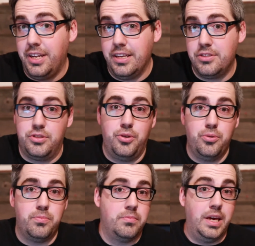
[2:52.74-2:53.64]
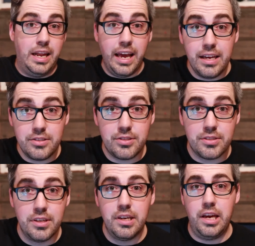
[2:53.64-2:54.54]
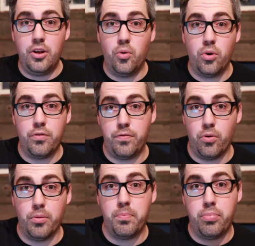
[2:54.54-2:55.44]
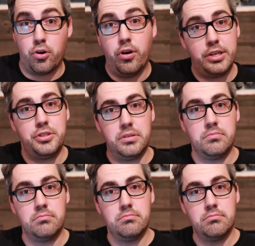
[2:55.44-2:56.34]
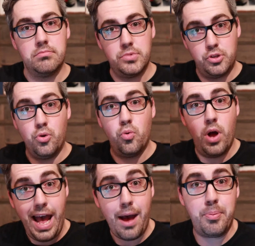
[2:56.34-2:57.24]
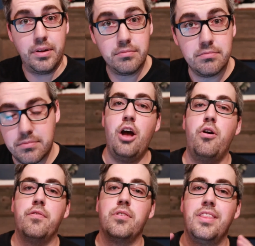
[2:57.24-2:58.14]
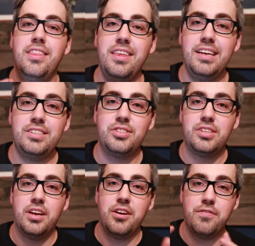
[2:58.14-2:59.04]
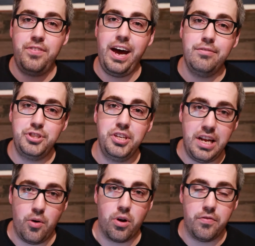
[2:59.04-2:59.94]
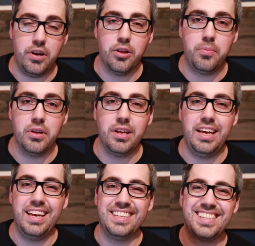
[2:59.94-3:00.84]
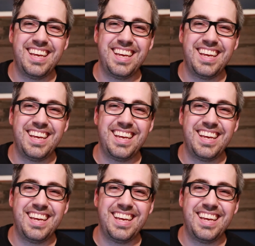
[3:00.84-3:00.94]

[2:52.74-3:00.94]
needs to enhance in order for progression to happen. However, this 5G network availability is